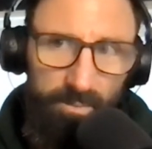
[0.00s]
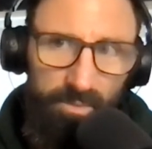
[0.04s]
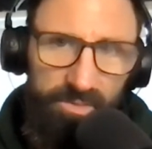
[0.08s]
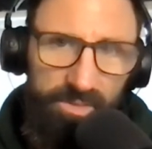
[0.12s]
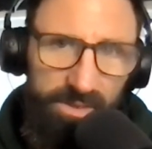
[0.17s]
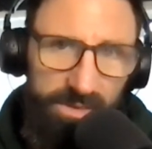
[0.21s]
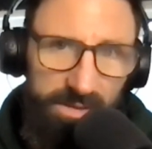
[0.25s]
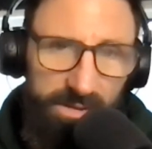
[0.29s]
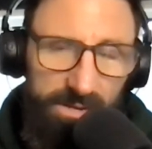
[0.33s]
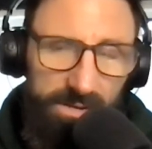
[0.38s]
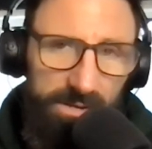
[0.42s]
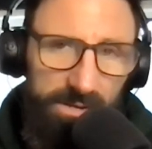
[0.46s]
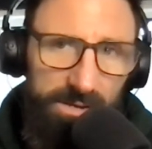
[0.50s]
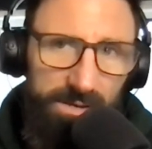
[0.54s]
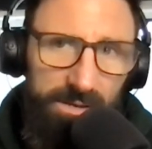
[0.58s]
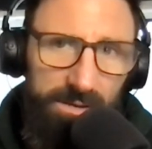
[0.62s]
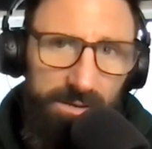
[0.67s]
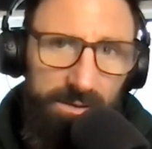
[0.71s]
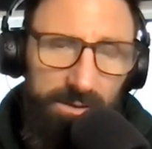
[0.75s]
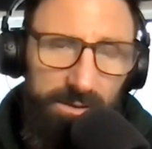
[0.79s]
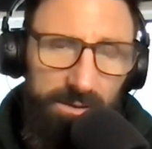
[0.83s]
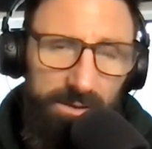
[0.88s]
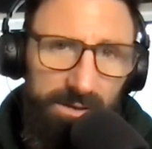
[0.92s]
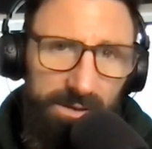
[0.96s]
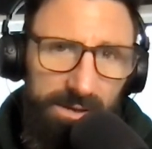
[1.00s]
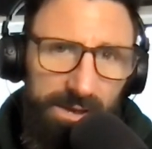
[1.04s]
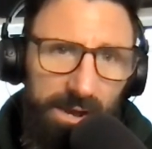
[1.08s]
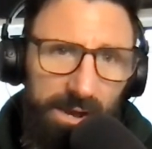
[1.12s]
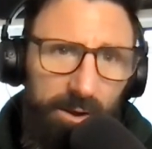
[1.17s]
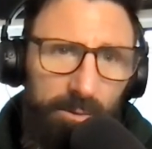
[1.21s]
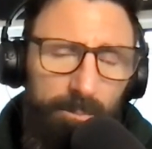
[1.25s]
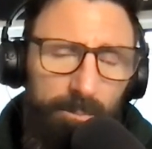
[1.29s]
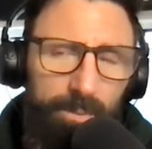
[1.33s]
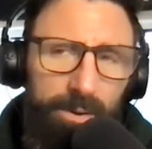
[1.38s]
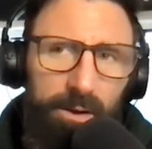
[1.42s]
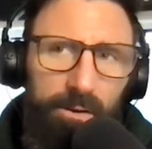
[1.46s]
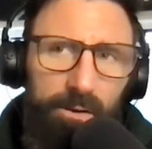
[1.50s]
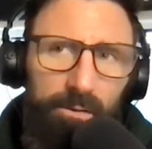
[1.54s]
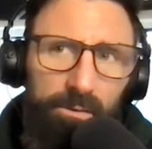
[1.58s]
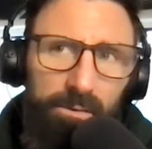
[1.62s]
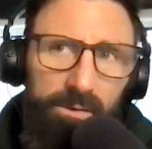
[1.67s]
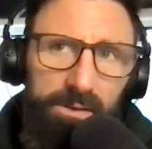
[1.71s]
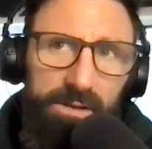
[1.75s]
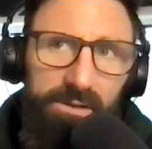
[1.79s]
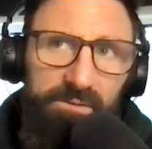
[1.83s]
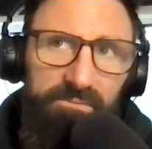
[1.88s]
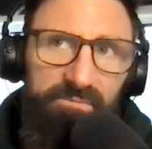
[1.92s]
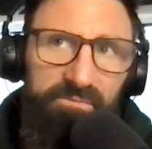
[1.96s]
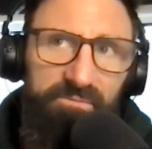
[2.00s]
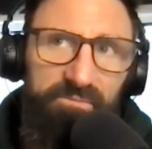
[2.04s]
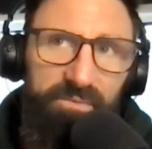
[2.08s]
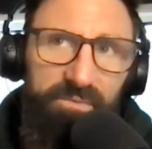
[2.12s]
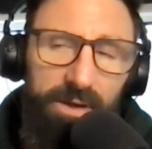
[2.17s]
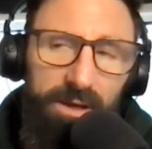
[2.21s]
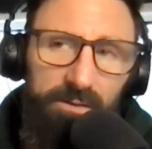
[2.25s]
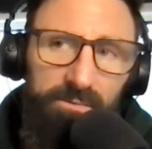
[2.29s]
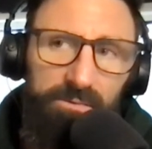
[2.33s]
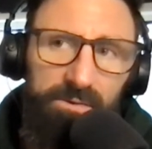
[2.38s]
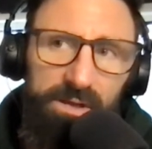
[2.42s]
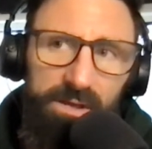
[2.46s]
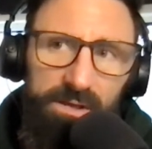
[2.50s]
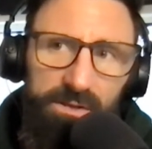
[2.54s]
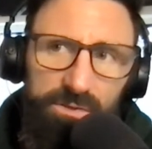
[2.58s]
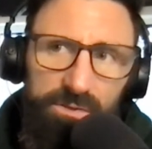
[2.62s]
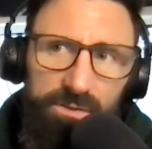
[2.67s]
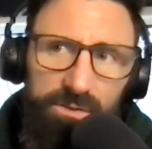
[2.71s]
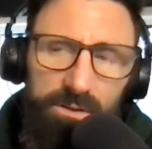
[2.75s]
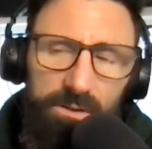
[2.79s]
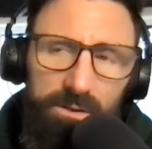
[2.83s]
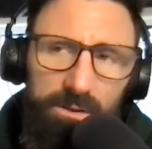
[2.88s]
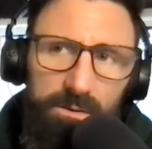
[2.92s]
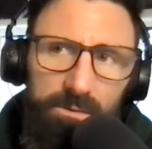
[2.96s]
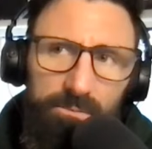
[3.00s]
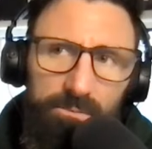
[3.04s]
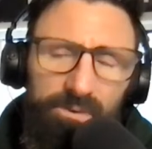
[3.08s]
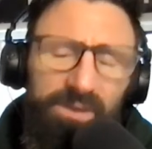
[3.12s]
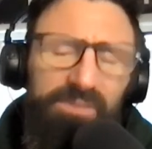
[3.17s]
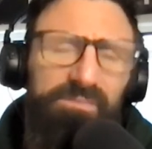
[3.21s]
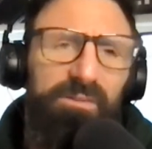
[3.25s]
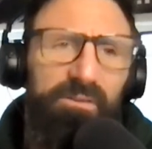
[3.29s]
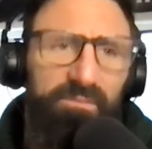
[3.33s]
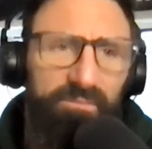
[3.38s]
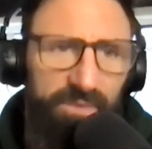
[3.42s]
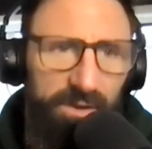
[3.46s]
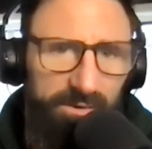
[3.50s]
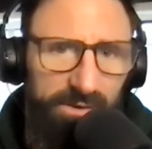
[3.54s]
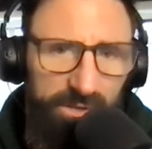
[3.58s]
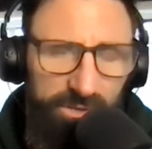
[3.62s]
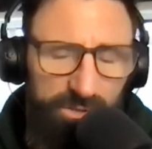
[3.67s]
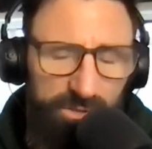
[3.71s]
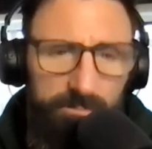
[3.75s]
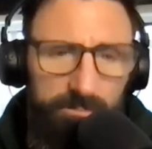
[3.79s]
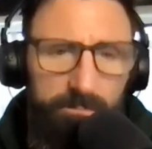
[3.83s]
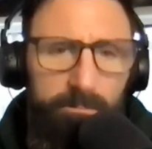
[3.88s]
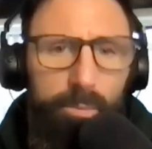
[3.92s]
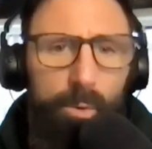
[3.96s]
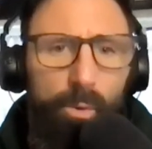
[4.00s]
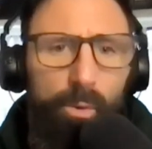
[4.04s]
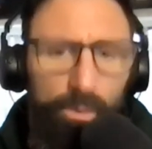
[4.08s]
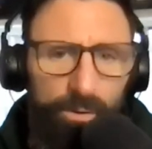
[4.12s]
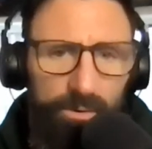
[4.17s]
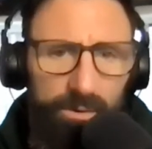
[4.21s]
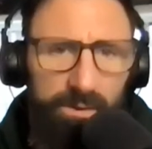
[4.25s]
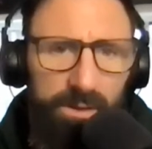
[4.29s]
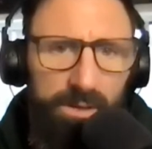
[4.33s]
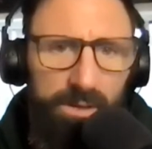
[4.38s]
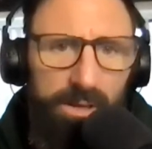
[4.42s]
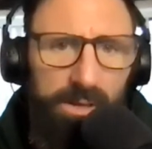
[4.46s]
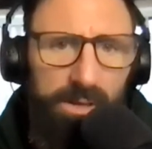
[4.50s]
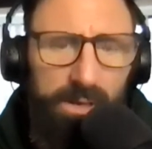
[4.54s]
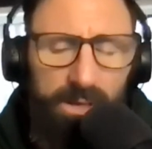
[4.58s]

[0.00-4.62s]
the Cal Poly Foundation Wrestling Foundation board.